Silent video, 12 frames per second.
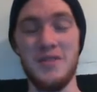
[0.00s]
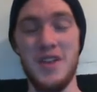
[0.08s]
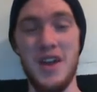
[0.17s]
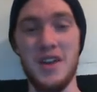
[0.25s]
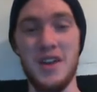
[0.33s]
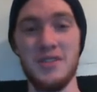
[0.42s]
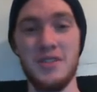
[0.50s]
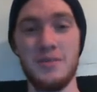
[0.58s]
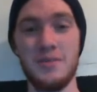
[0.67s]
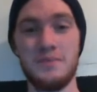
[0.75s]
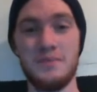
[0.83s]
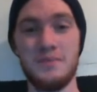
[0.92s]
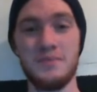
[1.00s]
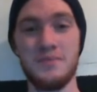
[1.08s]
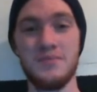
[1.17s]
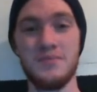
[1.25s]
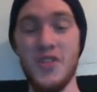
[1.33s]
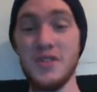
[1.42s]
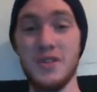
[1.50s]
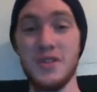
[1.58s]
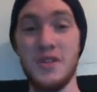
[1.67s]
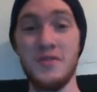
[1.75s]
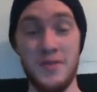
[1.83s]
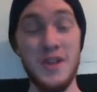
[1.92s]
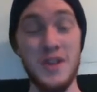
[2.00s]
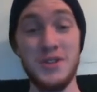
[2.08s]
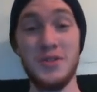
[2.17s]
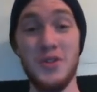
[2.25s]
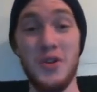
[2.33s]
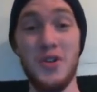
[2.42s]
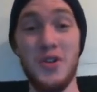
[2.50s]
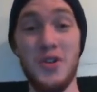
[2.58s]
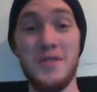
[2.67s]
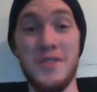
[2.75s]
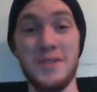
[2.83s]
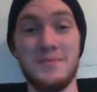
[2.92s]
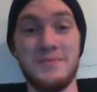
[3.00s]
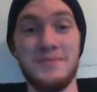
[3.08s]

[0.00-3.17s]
guessed. First off, they showed the whole movie.